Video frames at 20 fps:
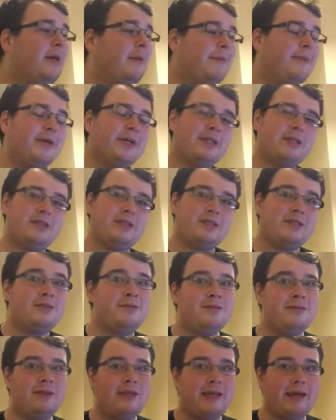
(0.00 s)
But
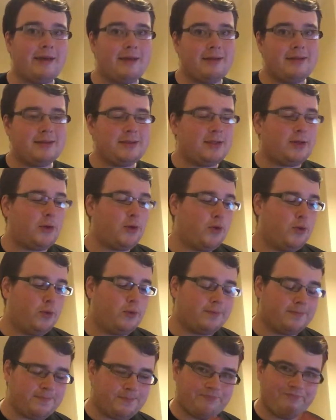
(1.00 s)
yeah, so